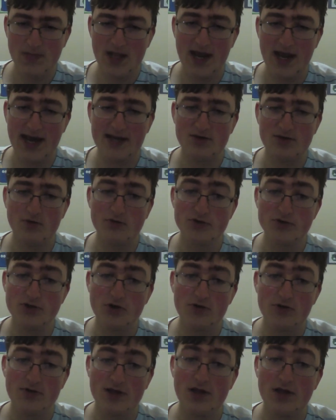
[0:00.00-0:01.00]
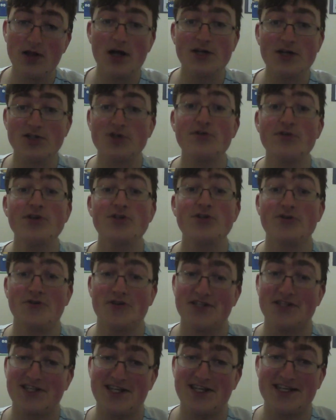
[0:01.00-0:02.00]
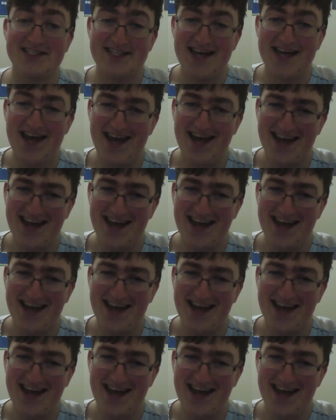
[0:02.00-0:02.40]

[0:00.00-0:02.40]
And also the last creature on this list.